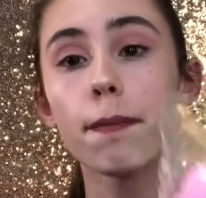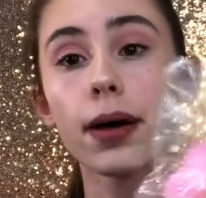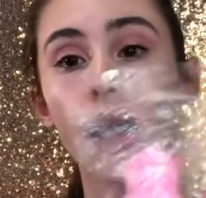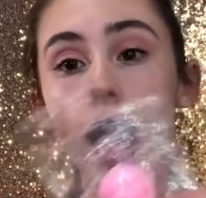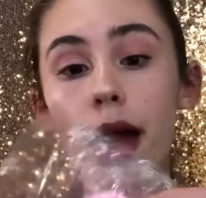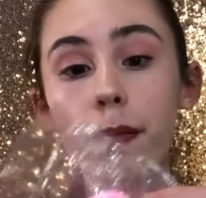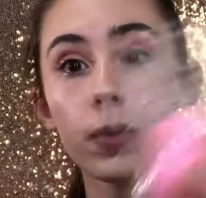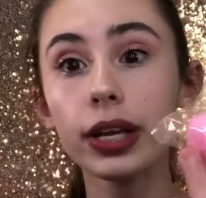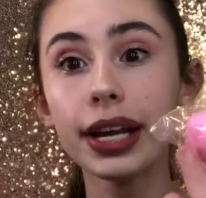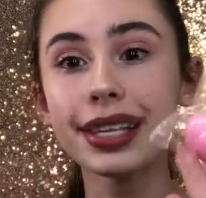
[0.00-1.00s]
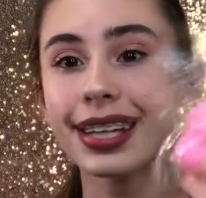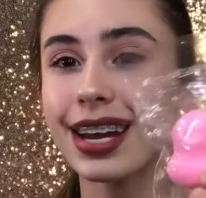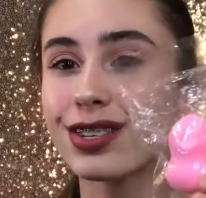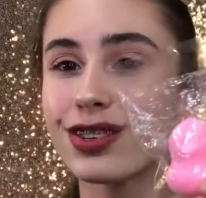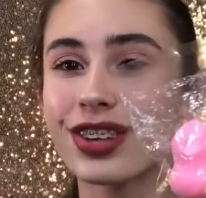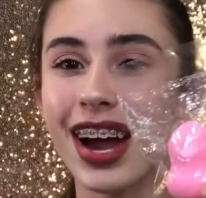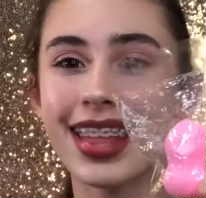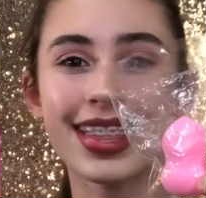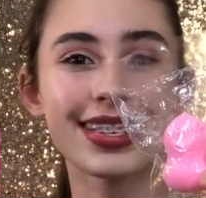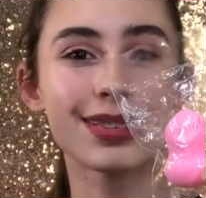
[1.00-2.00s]
But I am really excited to try
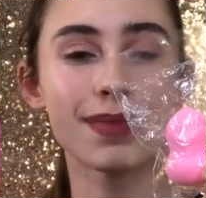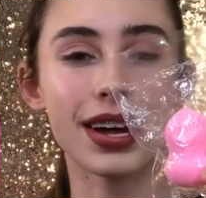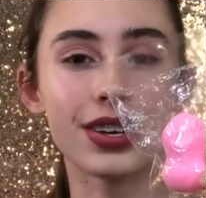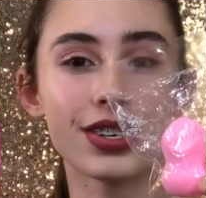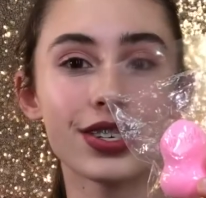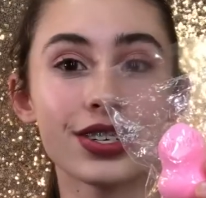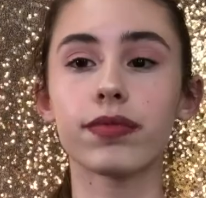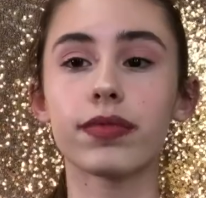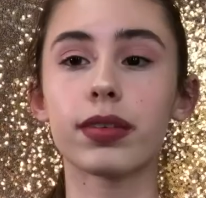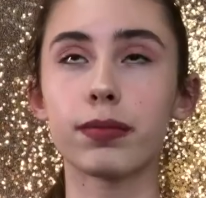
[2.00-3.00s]
this sponge.